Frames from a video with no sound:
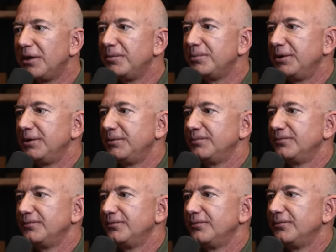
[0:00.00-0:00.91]
company
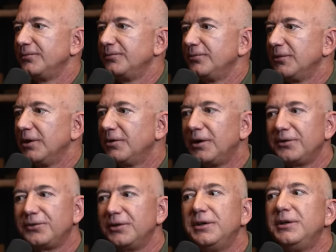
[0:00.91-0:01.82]

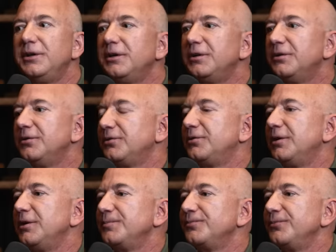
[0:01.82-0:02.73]
across any
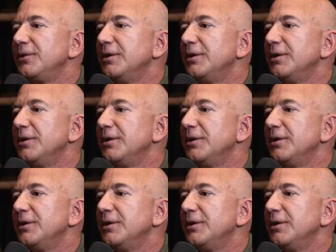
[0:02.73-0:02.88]
industry,